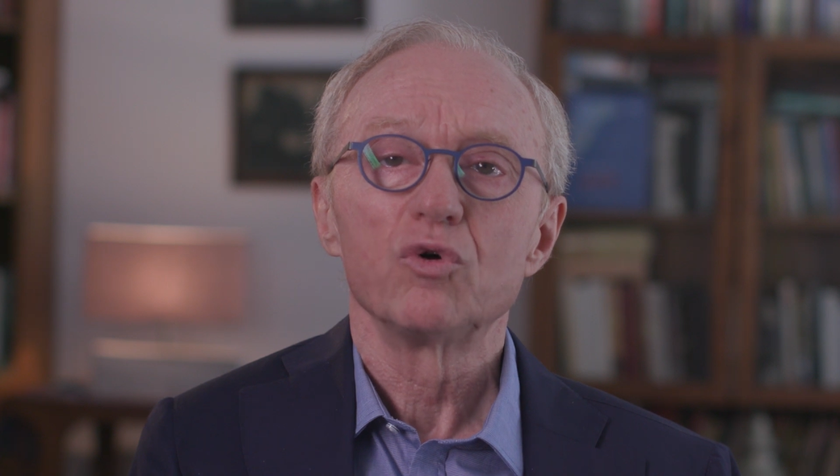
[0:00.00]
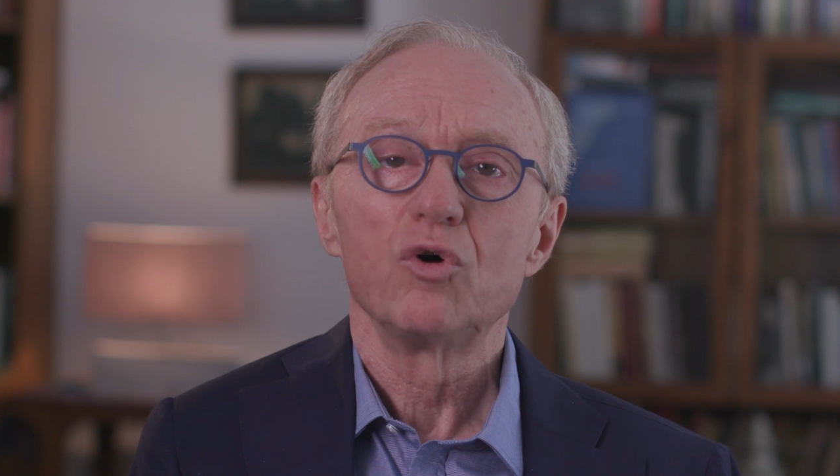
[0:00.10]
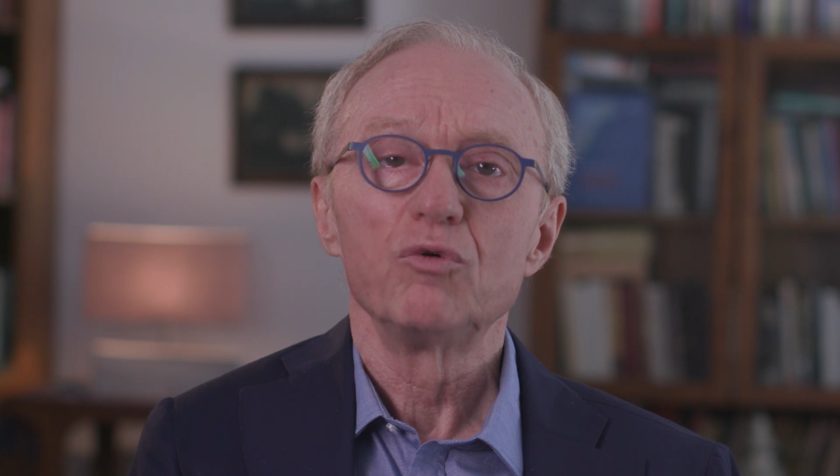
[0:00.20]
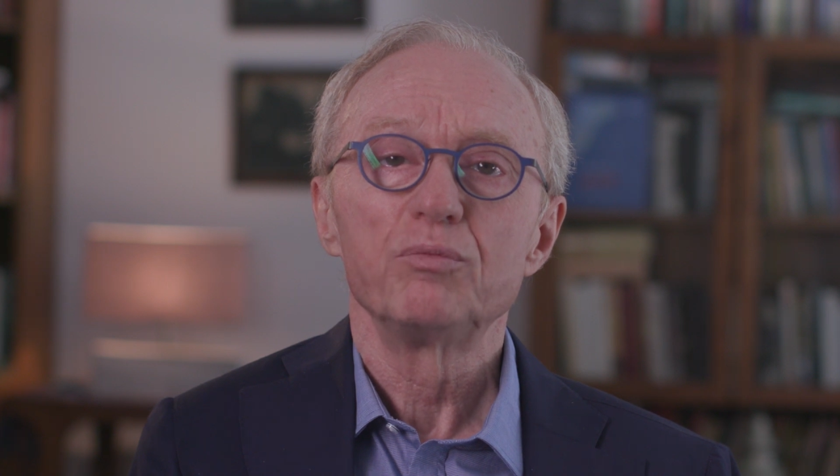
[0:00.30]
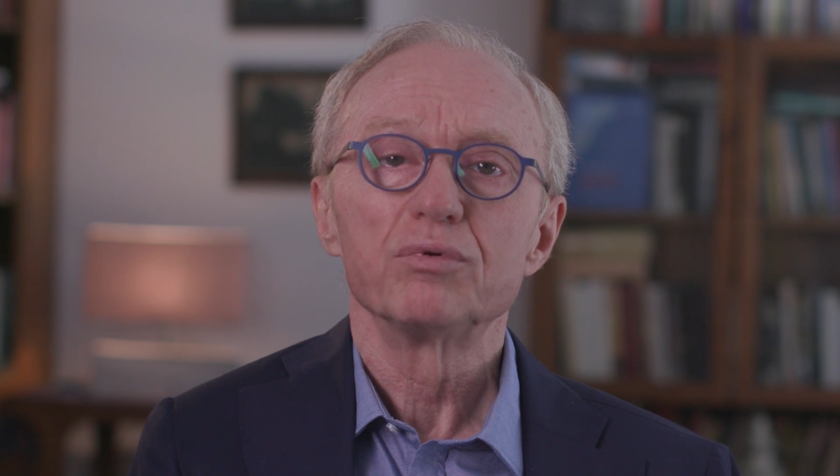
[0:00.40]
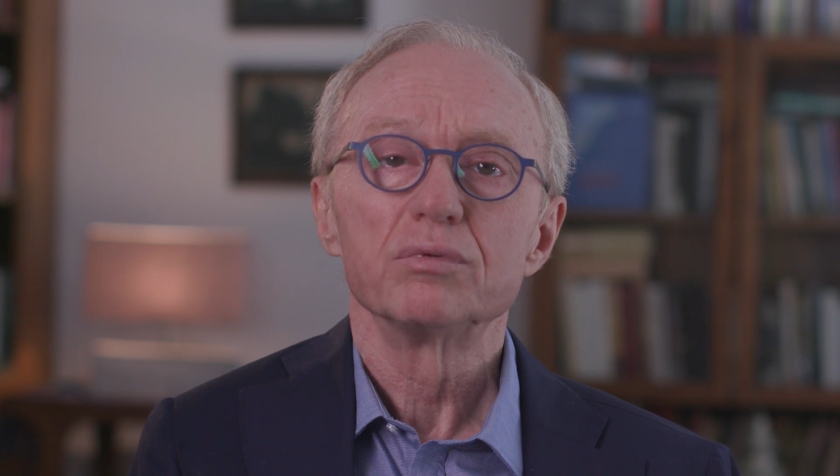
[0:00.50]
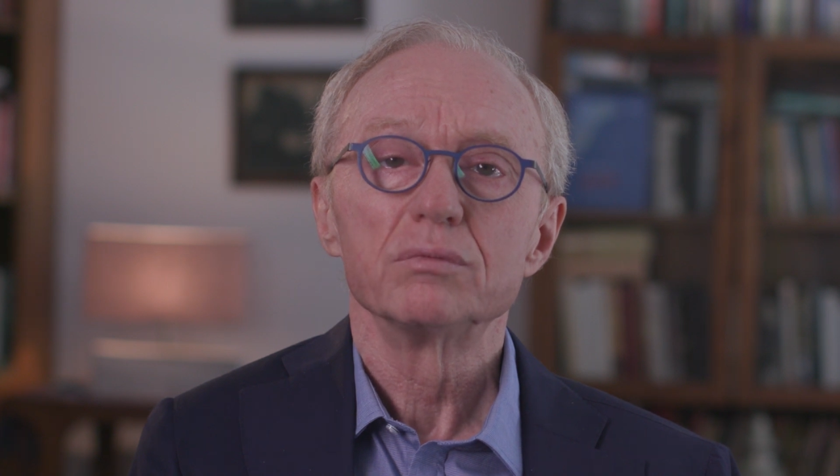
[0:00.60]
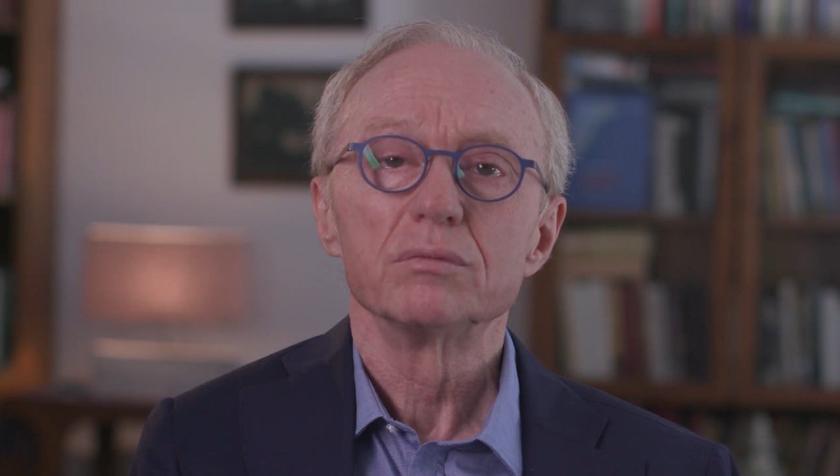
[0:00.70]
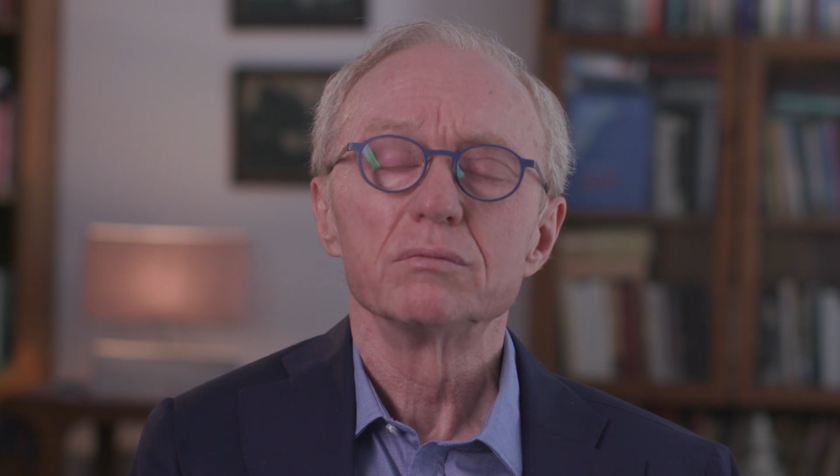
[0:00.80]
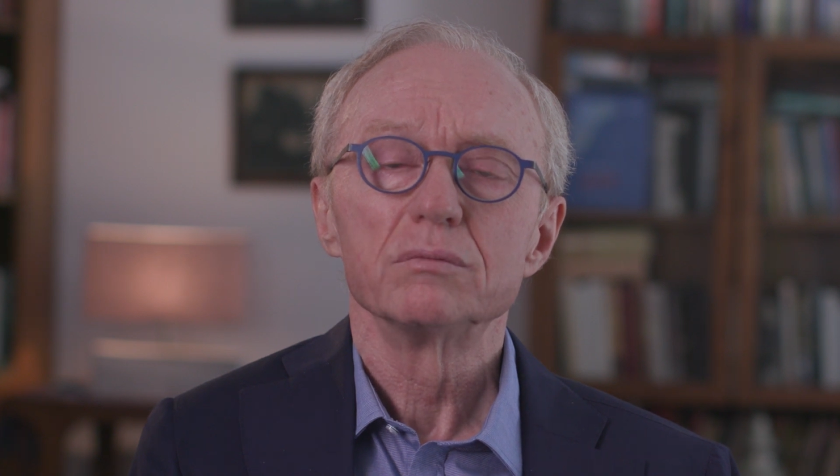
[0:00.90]
hope
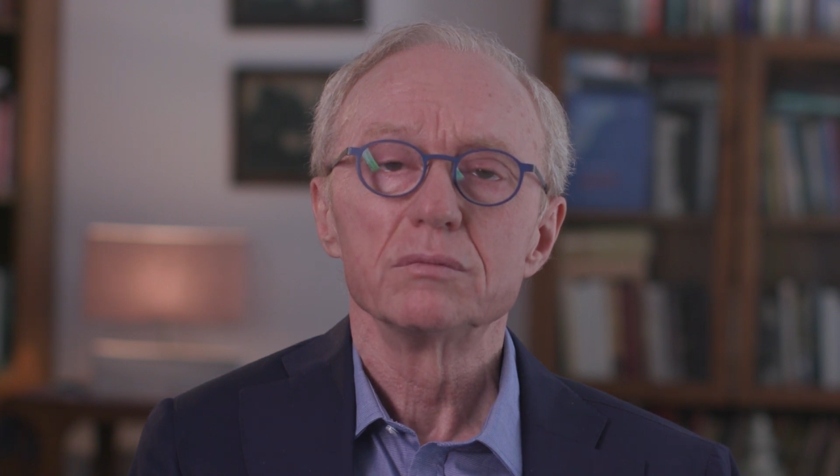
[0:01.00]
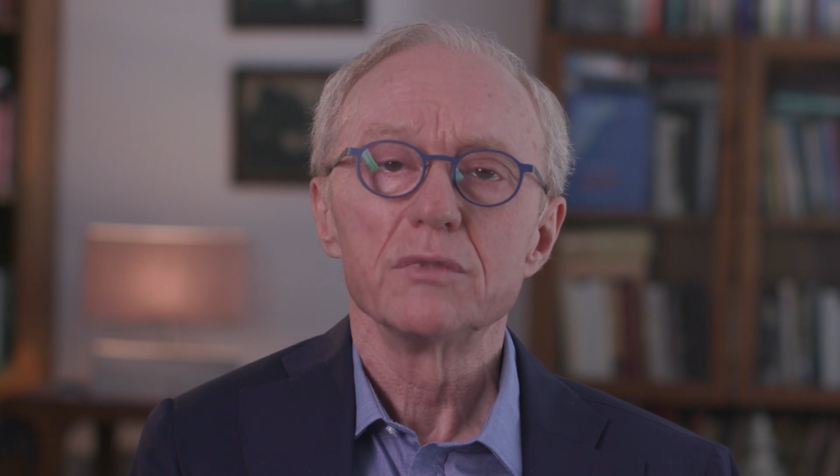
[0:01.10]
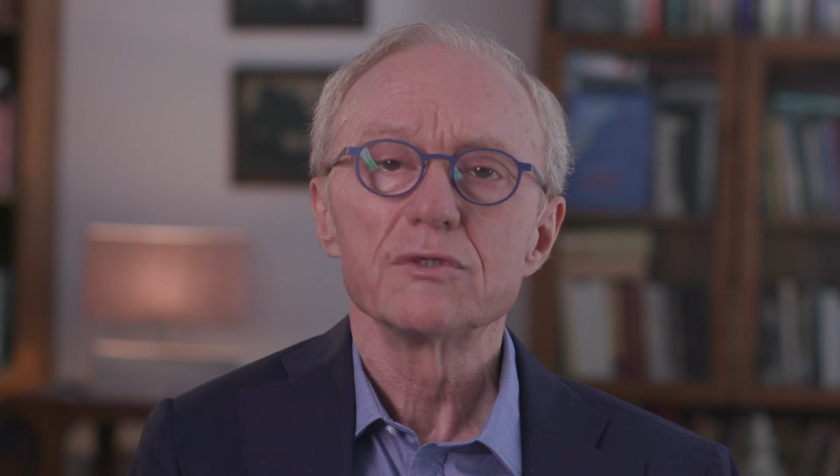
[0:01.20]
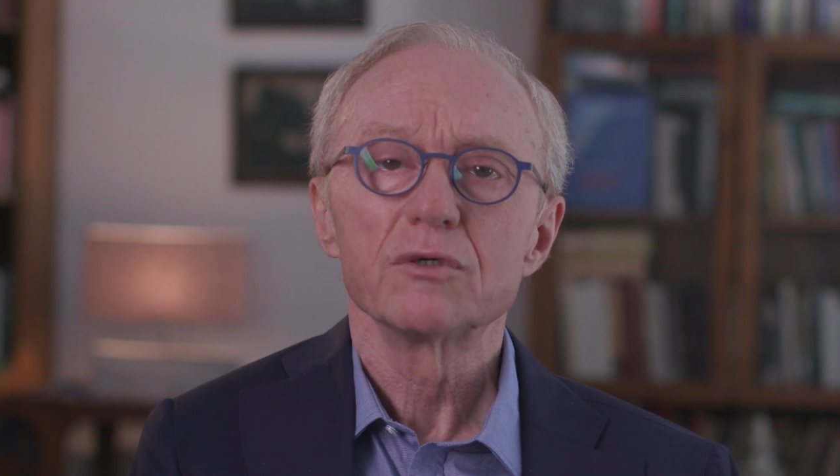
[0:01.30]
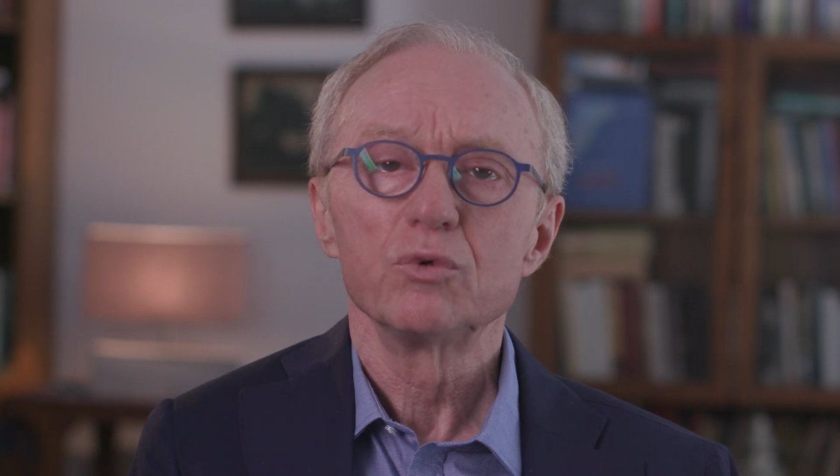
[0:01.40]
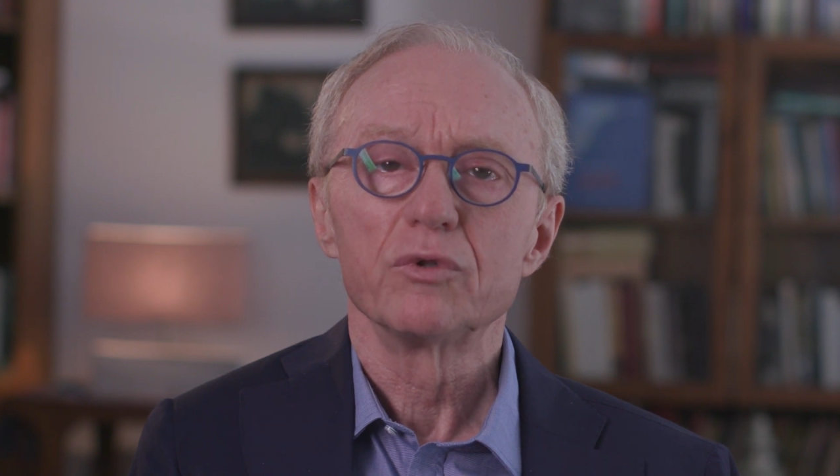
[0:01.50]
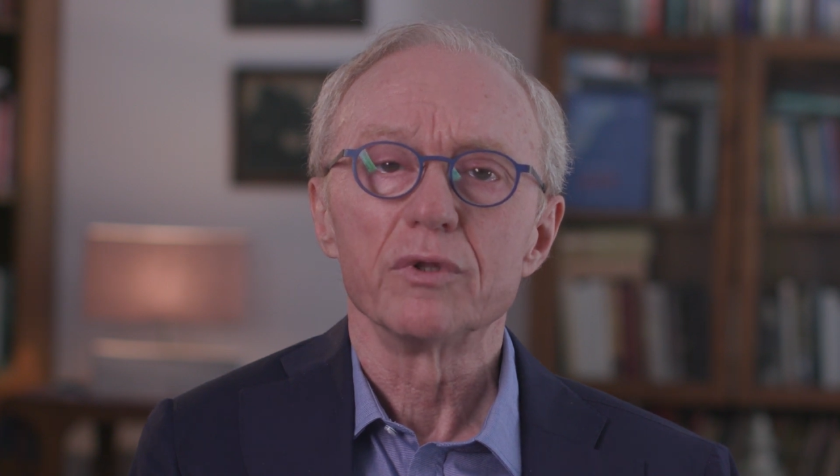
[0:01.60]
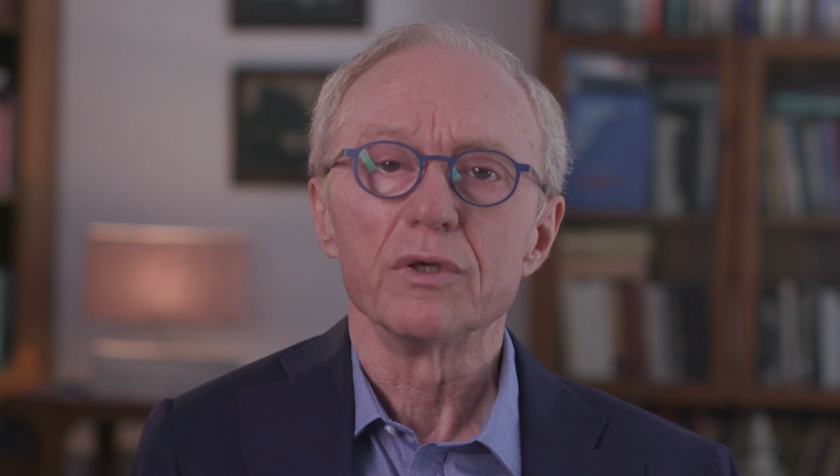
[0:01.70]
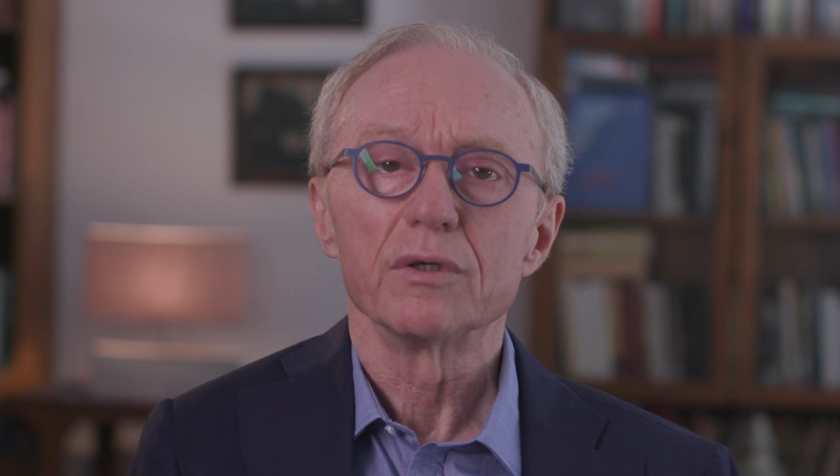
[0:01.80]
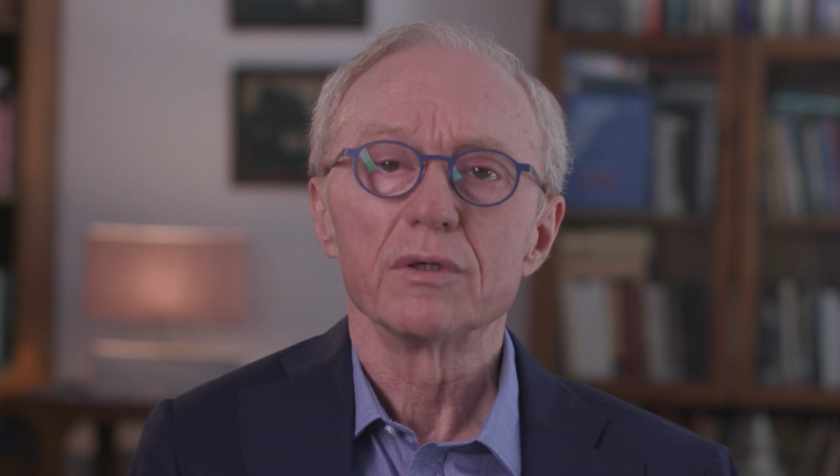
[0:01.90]
is a good
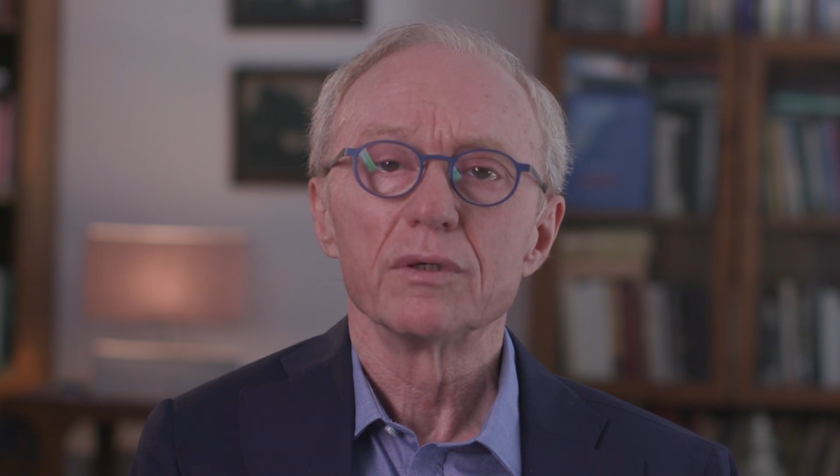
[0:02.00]
thing.